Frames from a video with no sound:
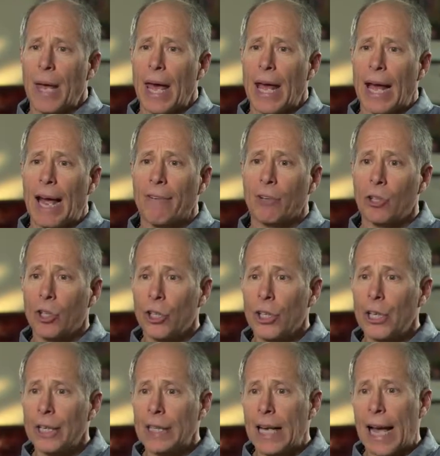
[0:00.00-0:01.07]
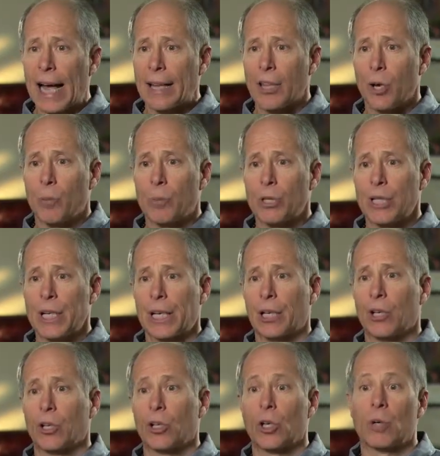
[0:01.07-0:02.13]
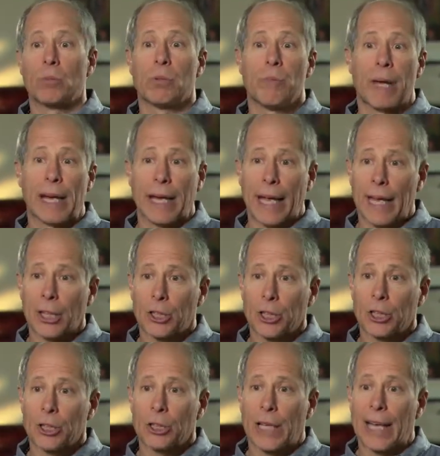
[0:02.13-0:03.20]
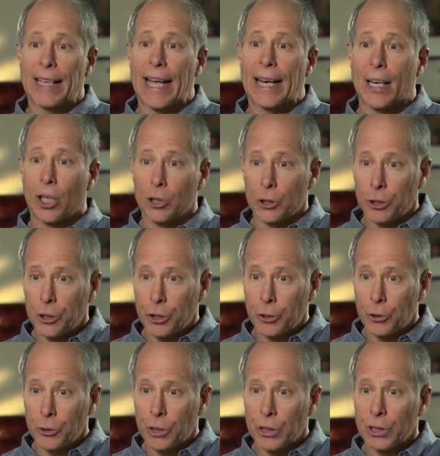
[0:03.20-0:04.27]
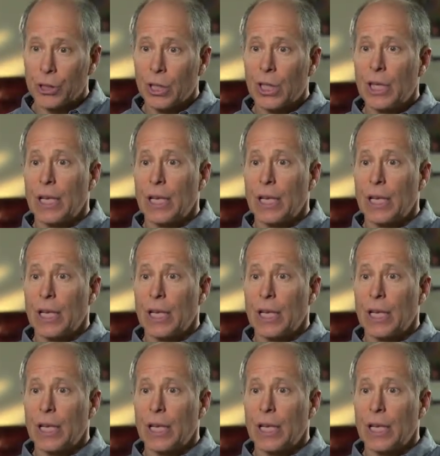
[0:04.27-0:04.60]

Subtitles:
and I've learned that there are particular herbal medications that that culture uses.